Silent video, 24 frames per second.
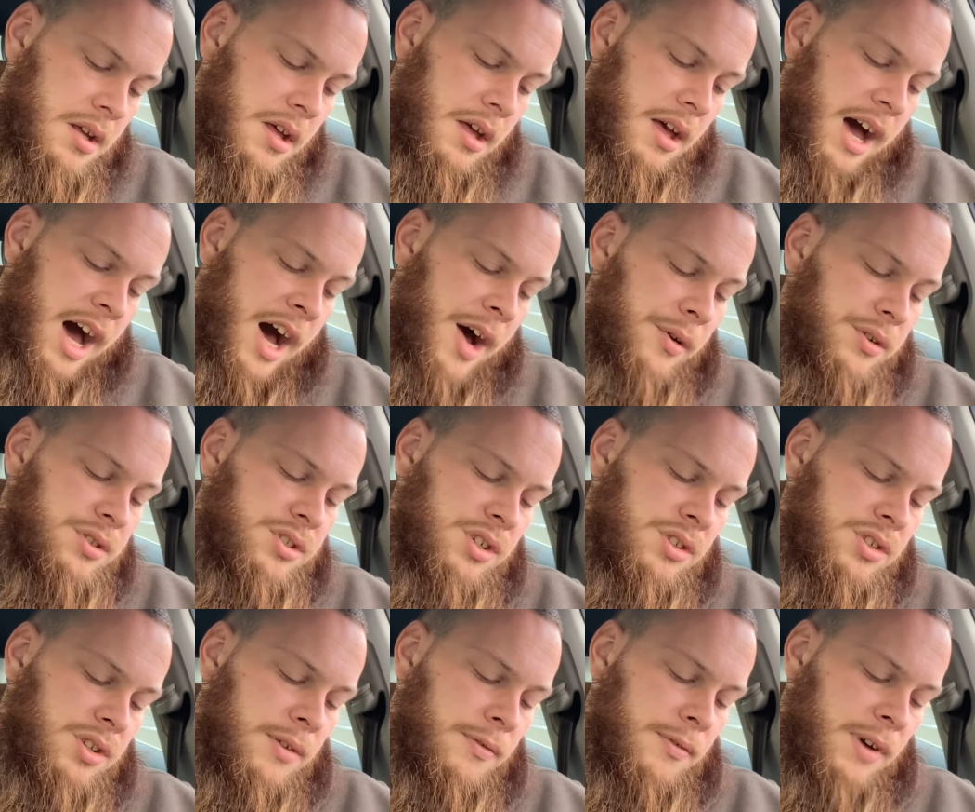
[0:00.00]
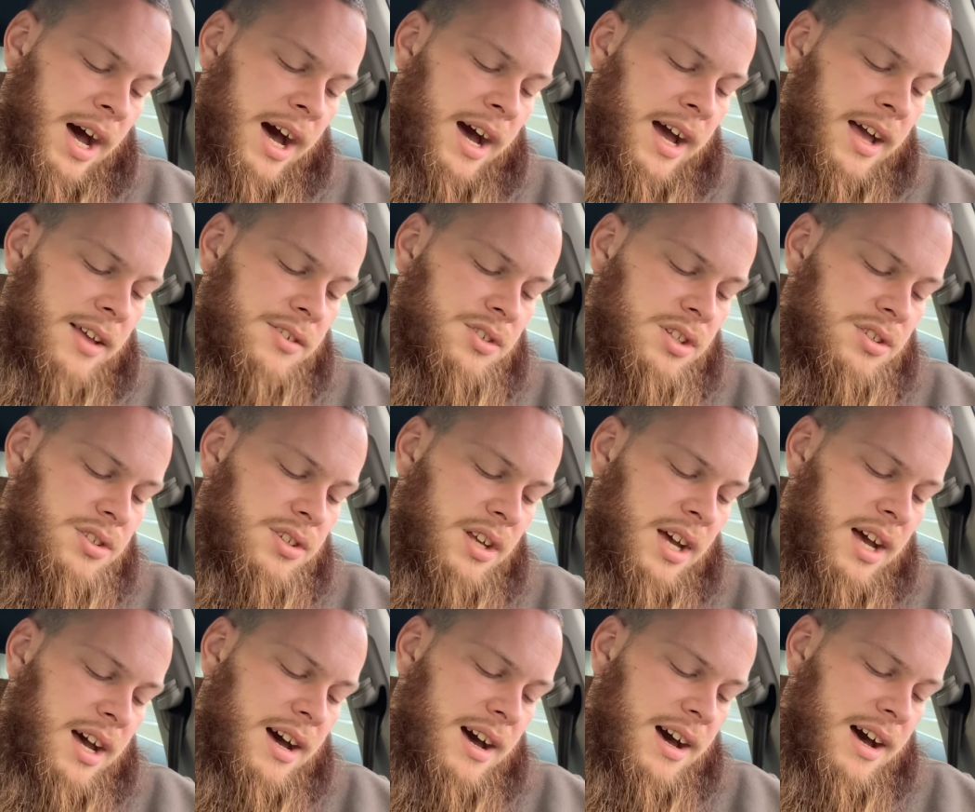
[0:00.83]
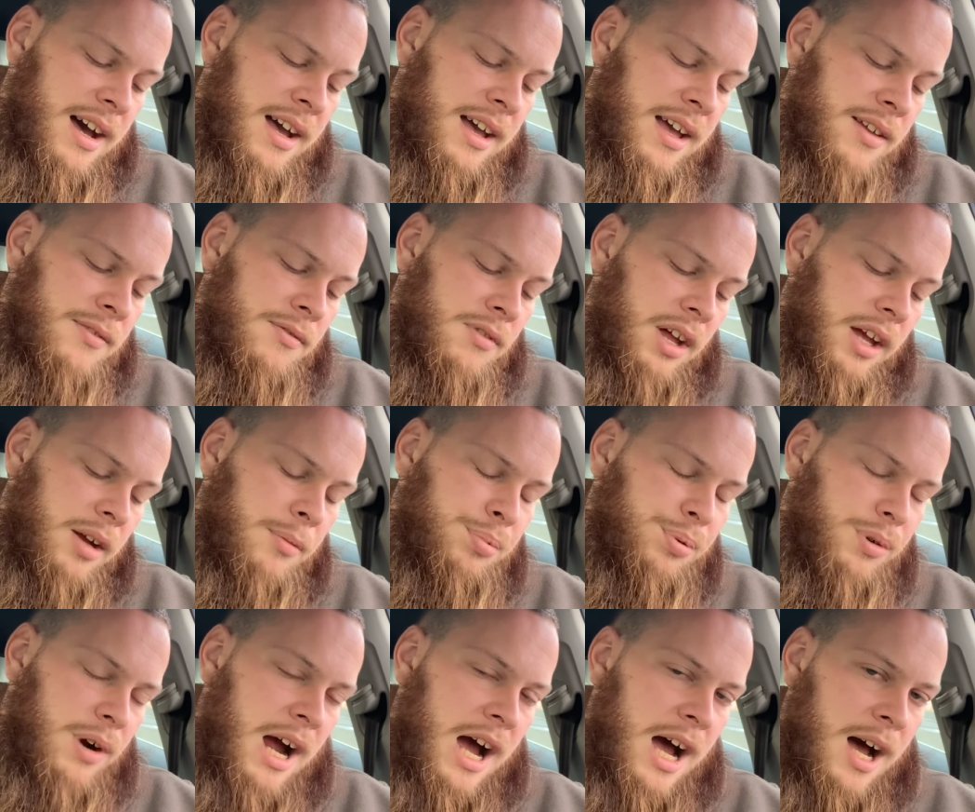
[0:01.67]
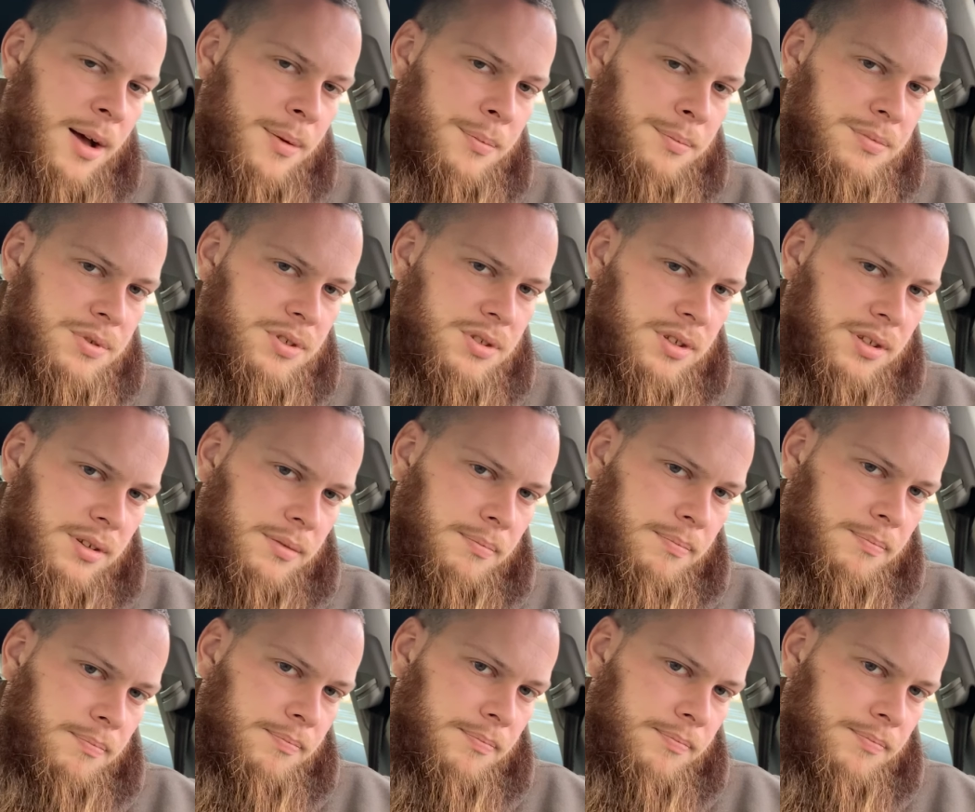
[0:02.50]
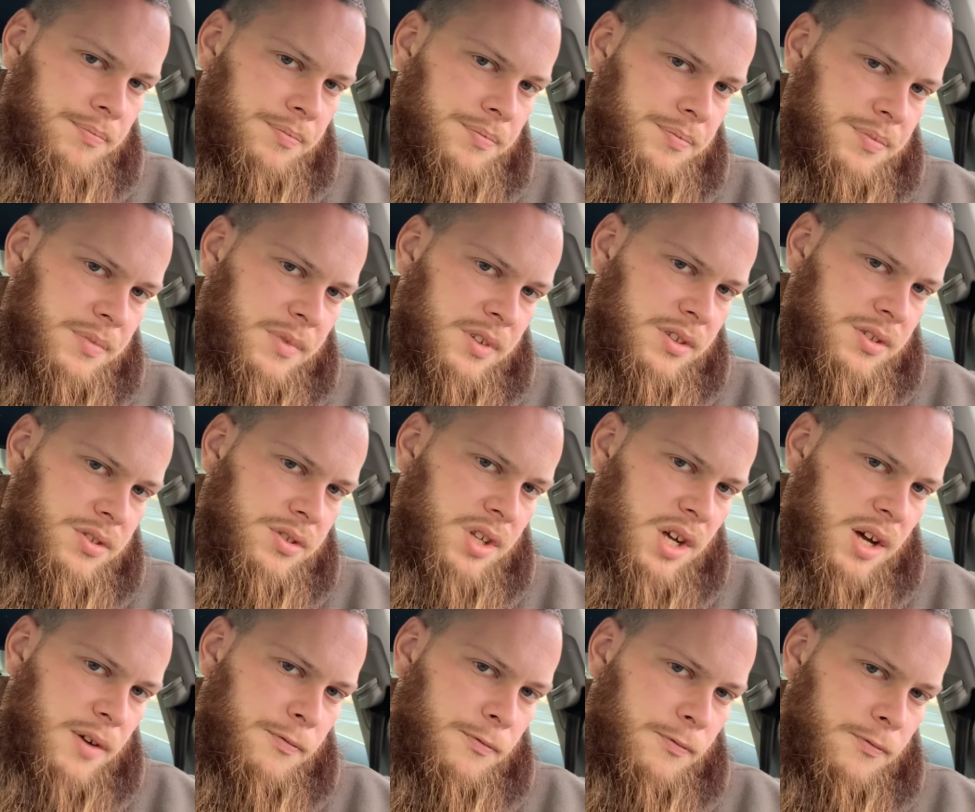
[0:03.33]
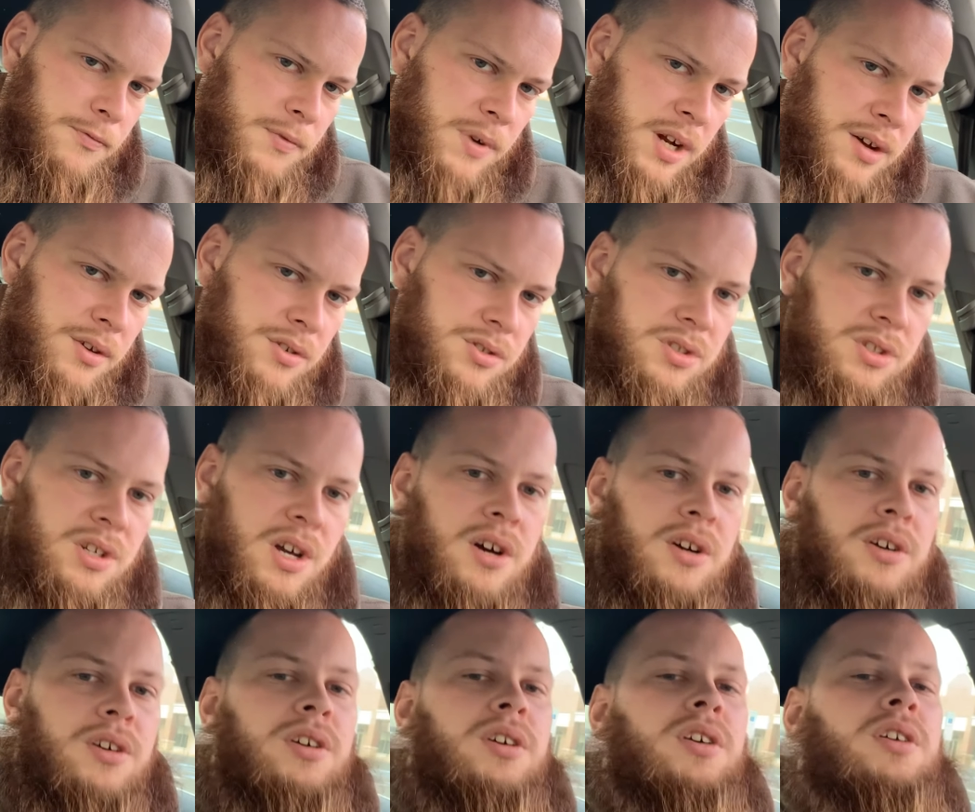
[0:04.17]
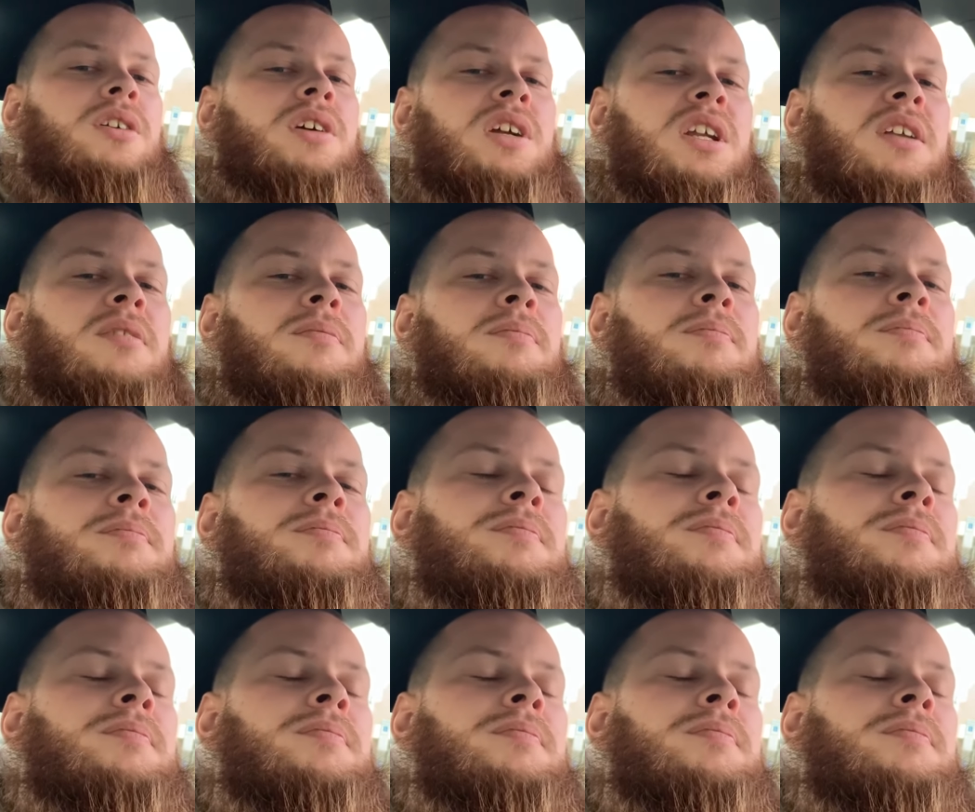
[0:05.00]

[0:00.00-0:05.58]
I was just a, I since I, had like problems and and stuff when I was younger and